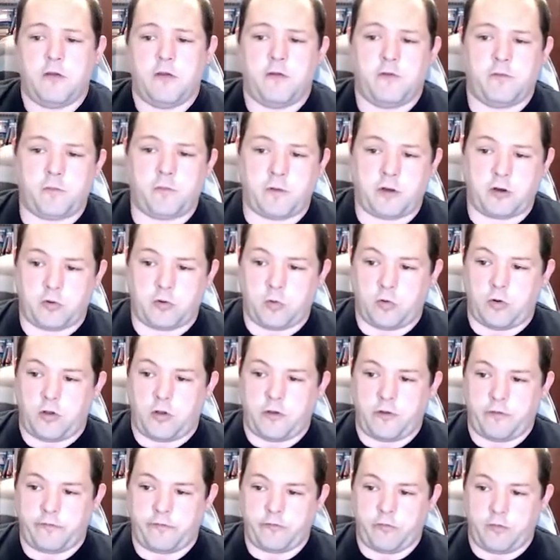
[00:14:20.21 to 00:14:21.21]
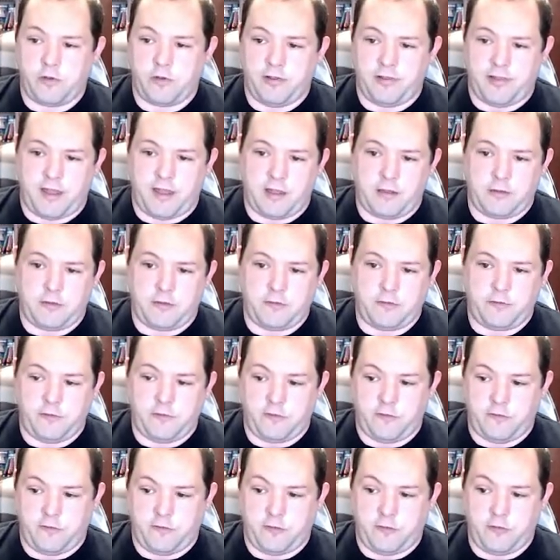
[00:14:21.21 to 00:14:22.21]
Spinnaker will also allow you to
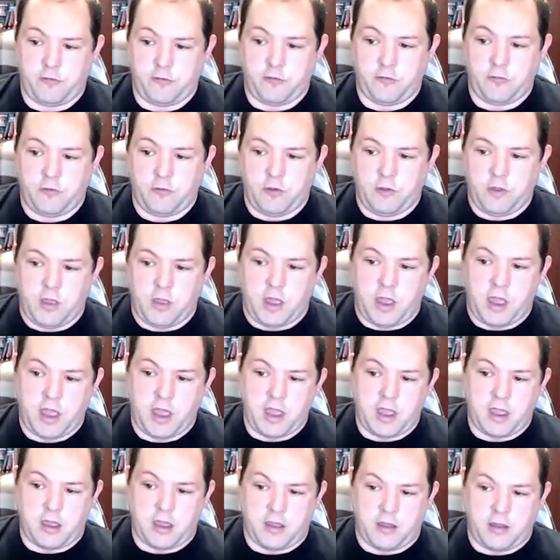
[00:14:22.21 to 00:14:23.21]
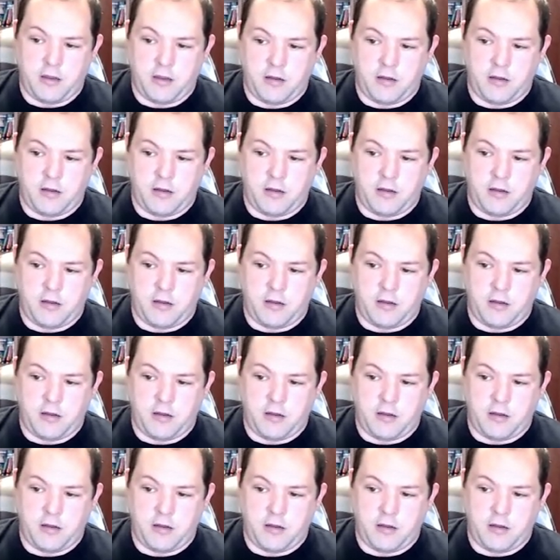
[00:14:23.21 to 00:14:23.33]
do, hey,